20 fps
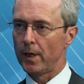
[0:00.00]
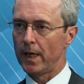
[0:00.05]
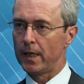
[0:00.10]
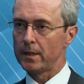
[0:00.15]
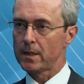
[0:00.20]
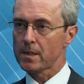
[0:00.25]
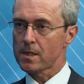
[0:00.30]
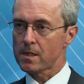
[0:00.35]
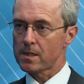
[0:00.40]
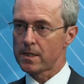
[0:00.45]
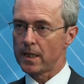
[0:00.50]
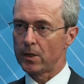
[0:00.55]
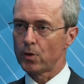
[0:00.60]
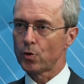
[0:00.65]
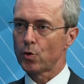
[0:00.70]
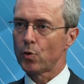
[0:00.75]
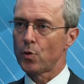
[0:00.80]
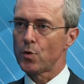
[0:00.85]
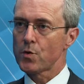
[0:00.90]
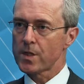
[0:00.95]
And this is then
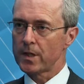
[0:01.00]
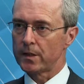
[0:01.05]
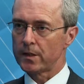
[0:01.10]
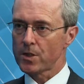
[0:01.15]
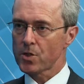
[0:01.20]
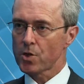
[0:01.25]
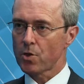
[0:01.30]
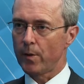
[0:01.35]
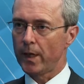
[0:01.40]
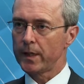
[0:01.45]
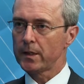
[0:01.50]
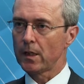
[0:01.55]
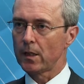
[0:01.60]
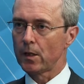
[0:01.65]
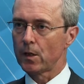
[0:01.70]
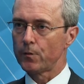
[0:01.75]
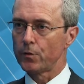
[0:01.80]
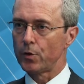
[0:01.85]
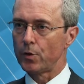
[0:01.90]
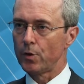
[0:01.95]
causing the
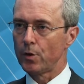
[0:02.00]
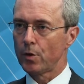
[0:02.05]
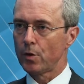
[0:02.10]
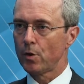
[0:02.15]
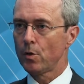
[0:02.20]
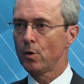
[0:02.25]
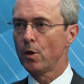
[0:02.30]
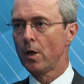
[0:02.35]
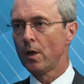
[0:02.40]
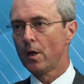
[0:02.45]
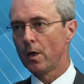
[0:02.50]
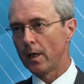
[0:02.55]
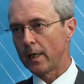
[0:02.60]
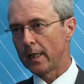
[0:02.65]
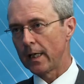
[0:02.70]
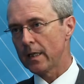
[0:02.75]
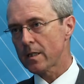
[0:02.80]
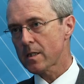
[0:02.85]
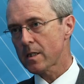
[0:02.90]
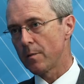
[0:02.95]
strengthening of the euro
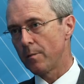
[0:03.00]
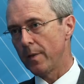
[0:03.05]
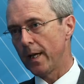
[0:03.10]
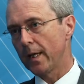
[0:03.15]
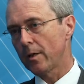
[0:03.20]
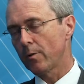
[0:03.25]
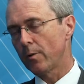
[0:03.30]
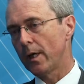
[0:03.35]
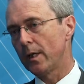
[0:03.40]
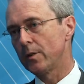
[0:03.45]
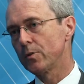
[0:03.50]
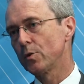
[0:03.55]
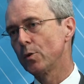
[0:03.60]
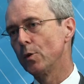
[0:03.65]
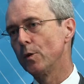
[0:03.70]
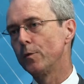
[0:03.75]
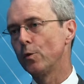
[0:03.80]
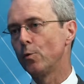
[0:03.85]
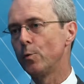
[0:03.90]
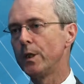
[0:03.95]
against the background
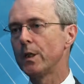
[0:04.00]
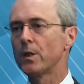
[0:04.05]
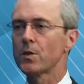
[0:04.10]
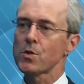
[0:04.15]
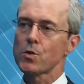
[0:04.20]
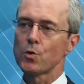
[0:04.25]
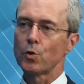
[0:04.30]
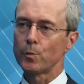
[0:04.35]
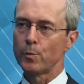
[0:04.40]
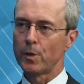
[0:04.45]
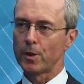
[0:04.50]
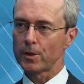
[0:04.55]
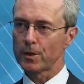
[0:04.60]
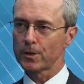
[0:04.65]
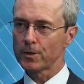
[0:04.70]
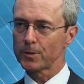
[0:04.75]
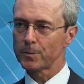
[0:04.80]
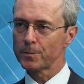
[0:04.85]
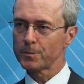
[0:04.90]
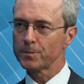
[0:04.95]
of a weaker stock
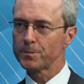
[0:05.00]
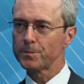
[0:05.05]
market.